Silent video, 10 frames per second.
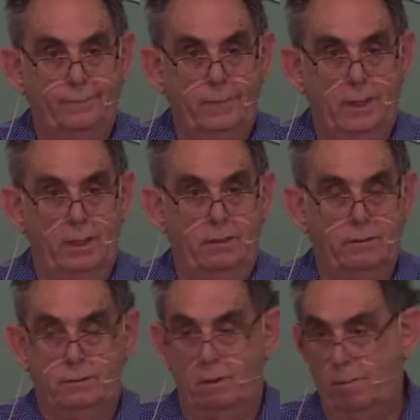in
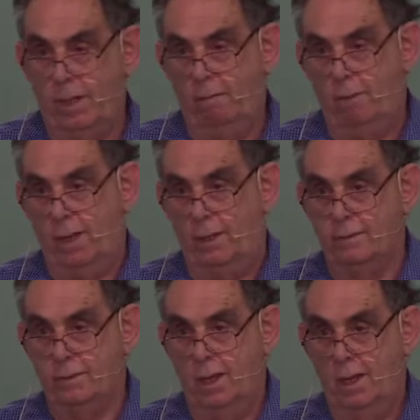so many ways
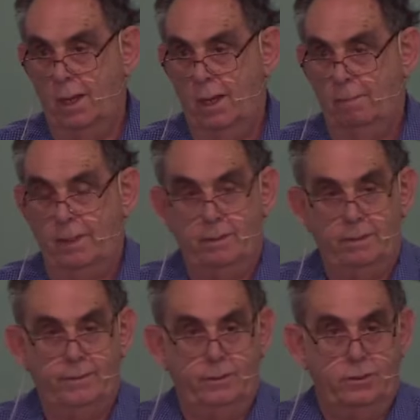because
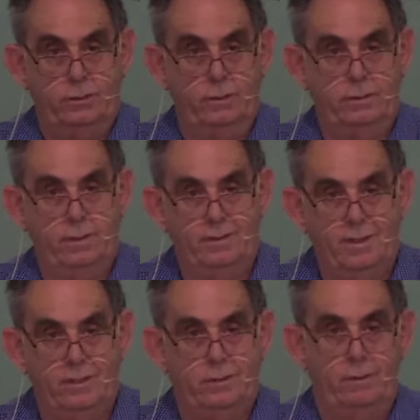the church has
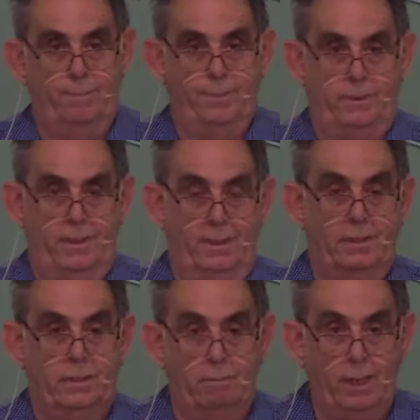adopted and
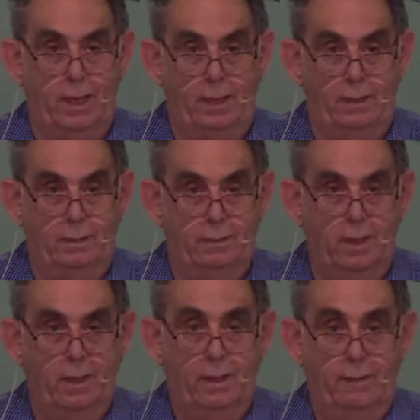assimilated
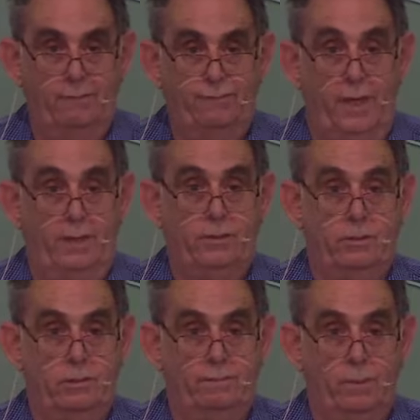the
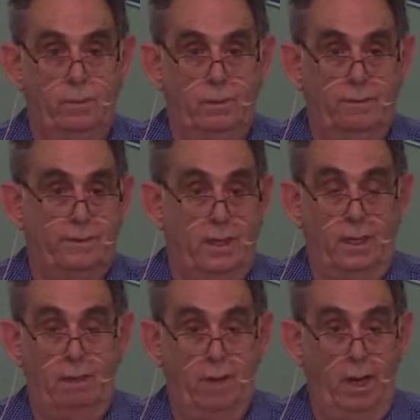fashions of the world, saying
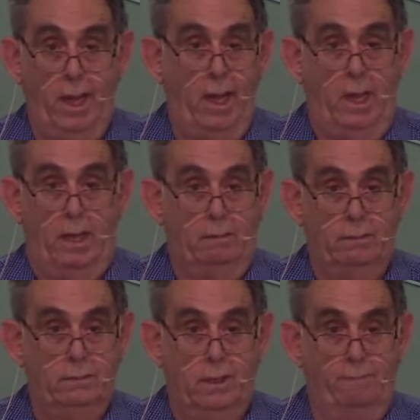they're okay,
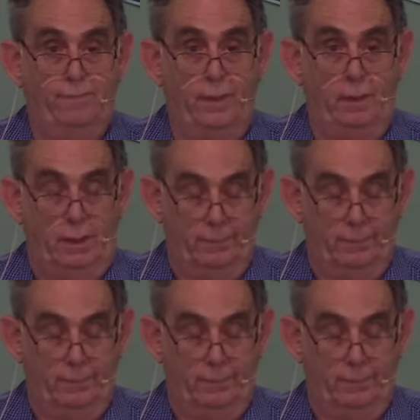I'm fine.